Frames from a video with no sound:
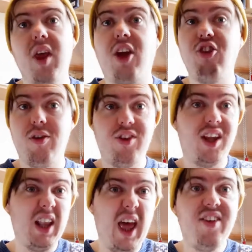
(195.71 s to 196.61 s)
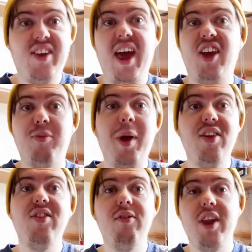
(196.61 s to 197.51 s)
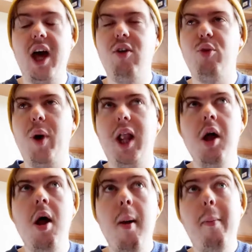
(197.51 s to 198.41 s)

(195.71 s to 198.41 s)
I should have said less expensive there as well.